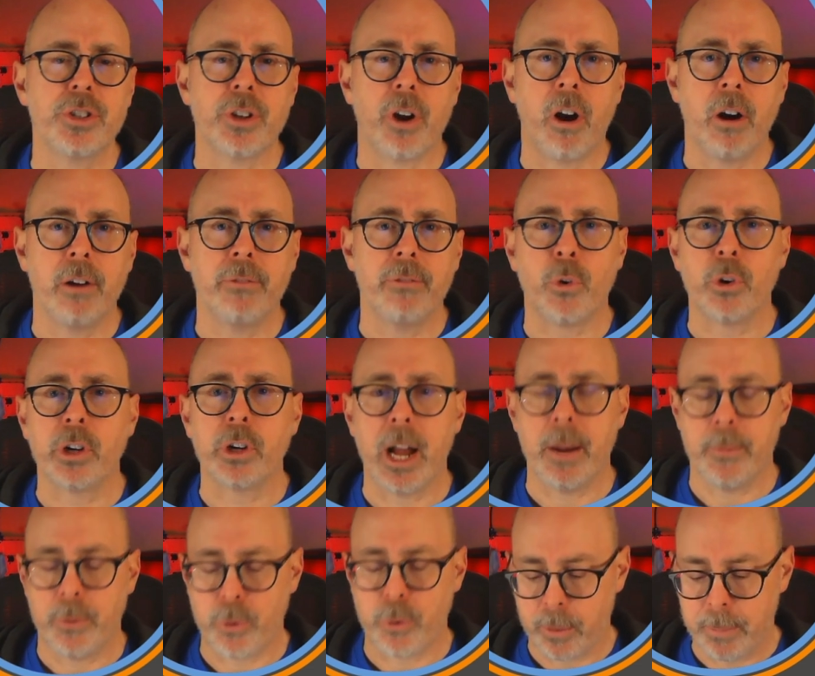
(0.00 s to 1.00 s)
are for
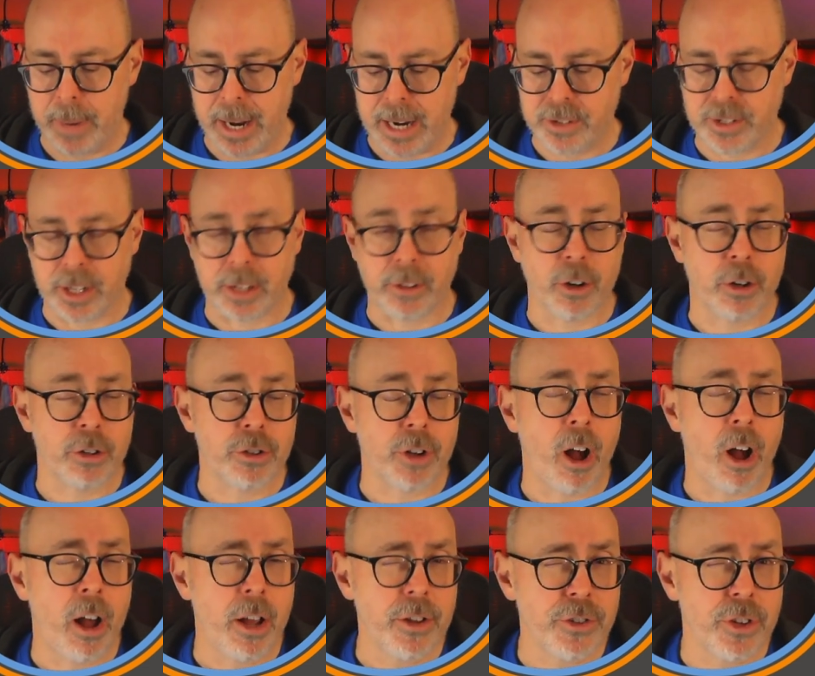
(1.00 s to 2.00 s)
Commodore BASIC. There's
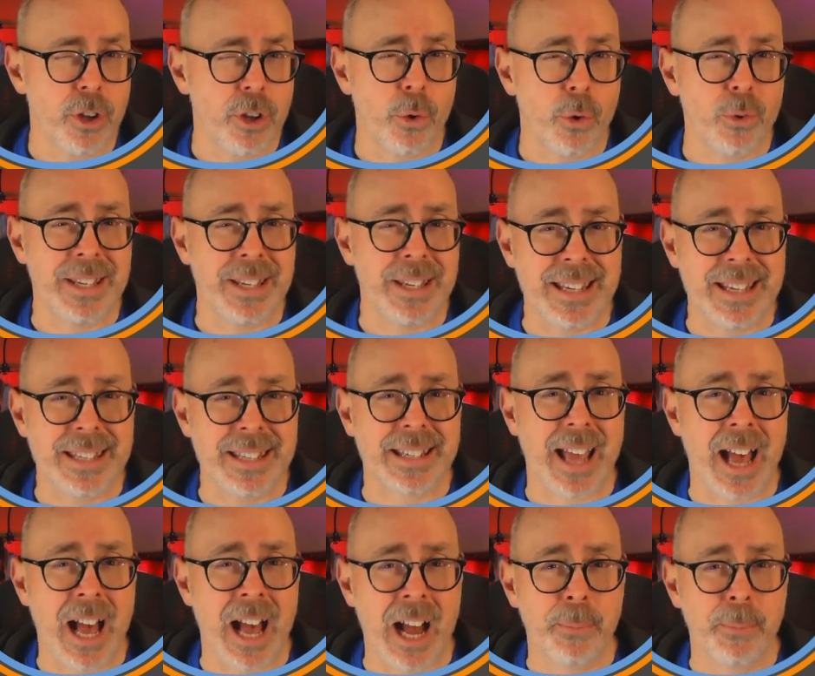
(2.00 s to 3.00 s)
also disk
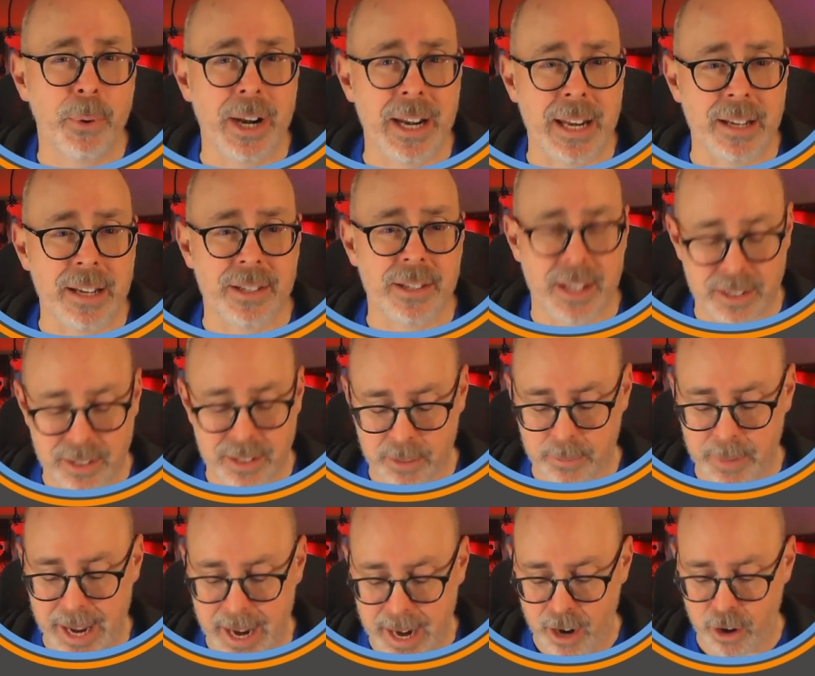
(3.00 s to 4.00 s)
operating system
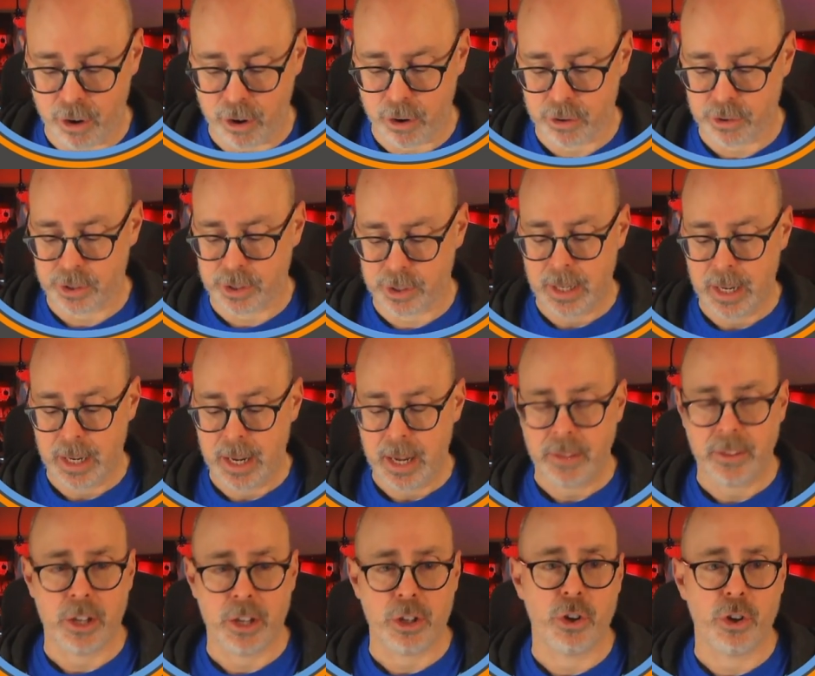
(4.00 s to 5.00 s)
errors
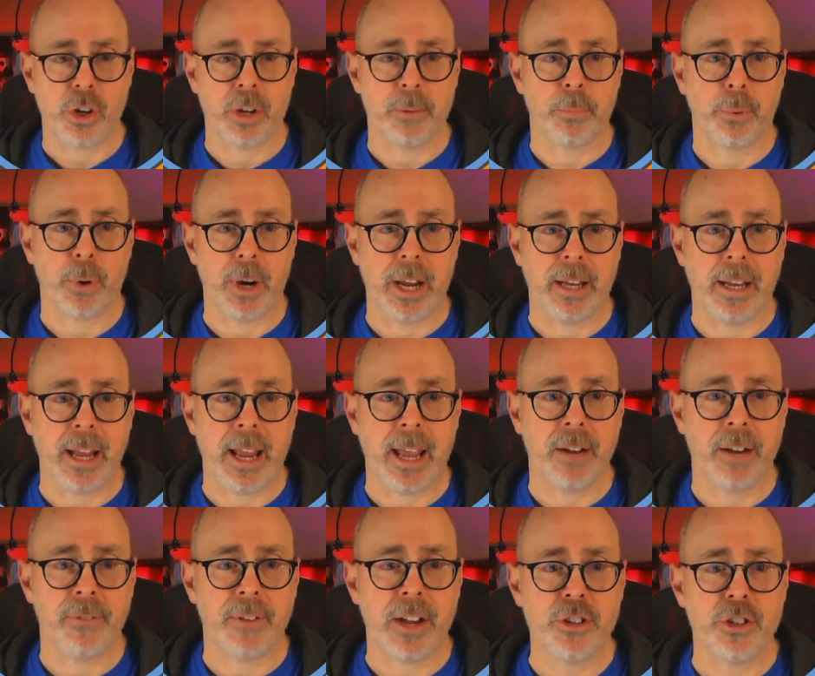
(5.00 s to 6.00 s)
that you can print. And
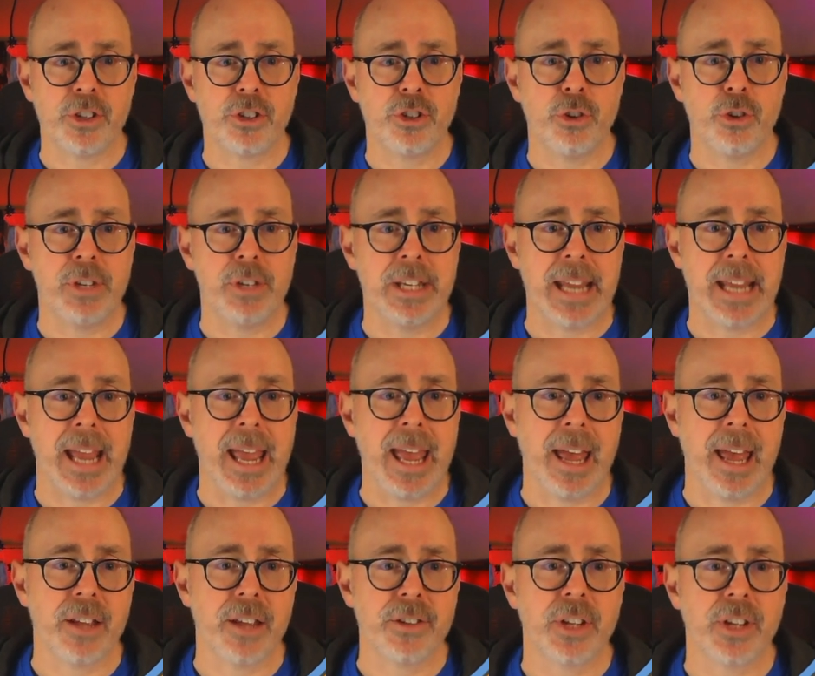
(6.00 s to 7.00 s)
if I just do
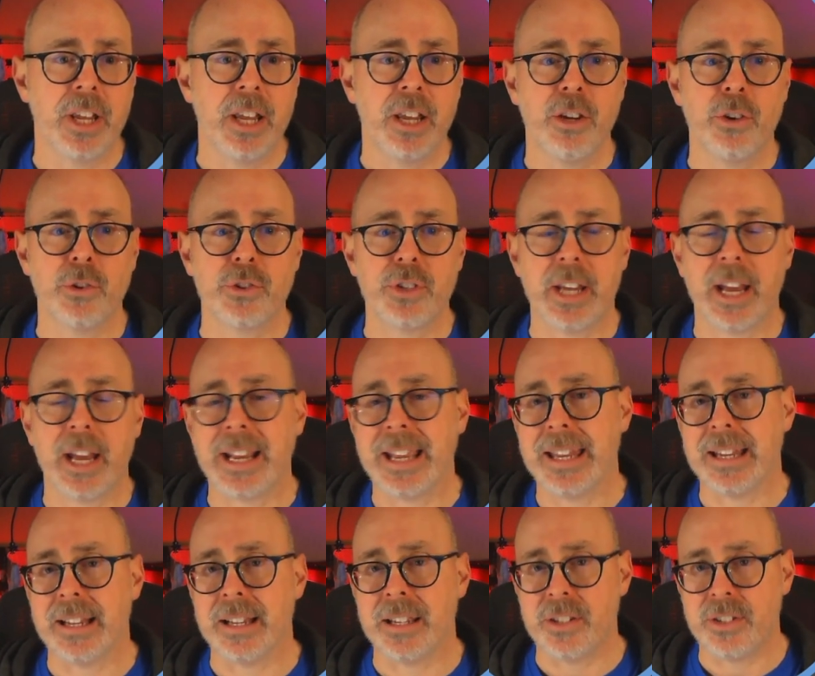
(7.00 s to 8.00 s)
DS, you'll see I
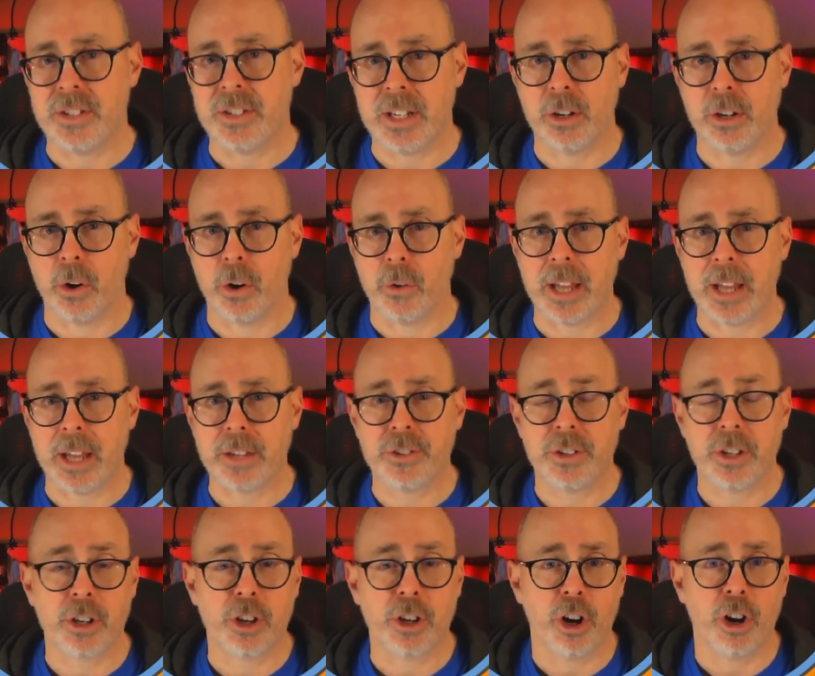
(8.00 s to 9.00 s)
get a zero. That's
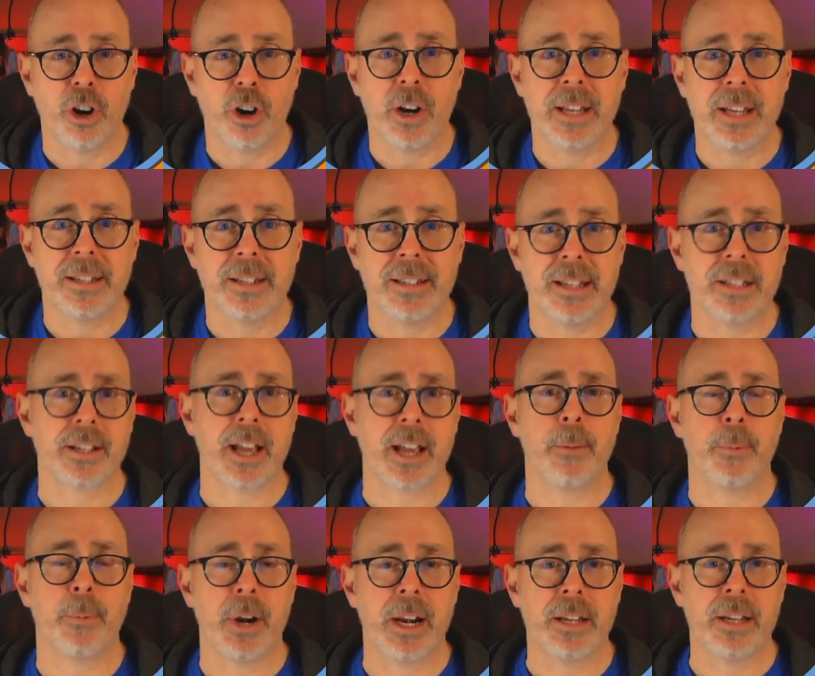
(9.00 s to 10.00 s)
the current disk
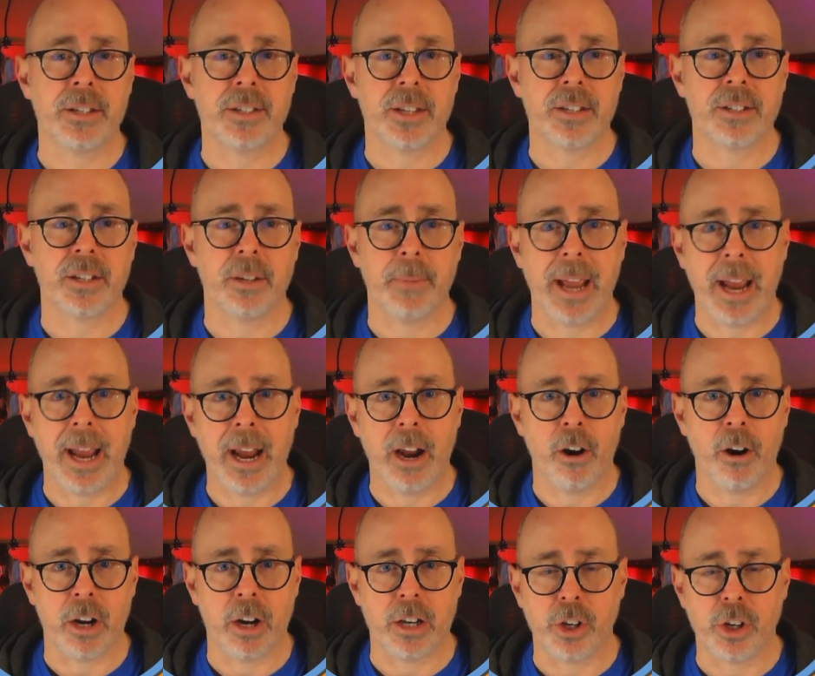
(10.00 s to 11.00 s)
operating system
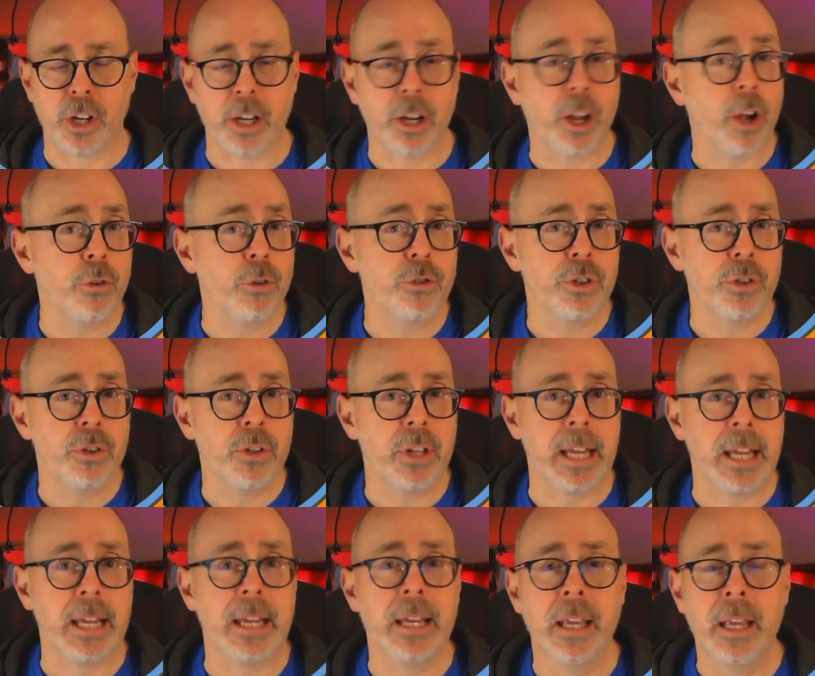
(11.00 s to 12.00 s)
error. And you can go to
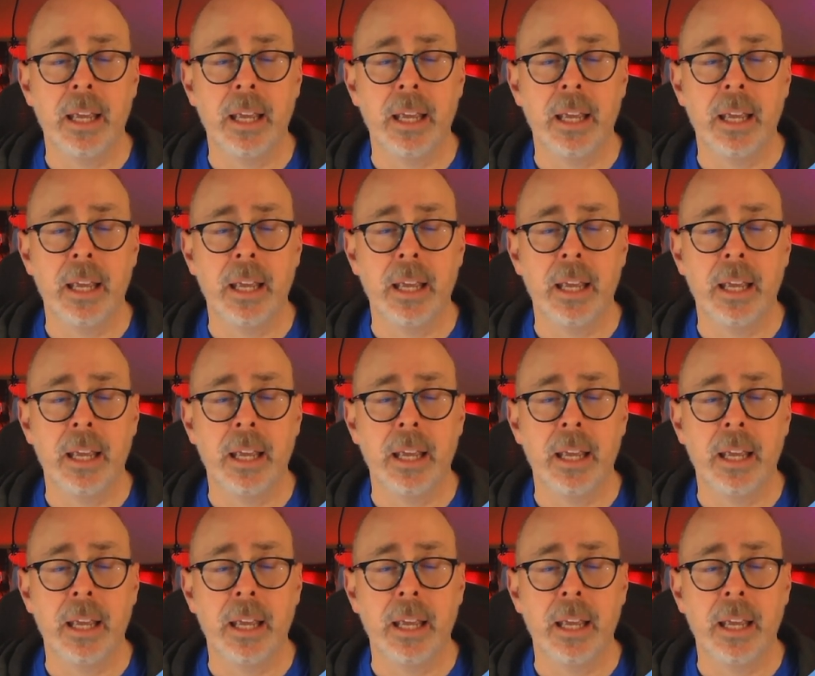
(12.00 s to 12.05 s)
the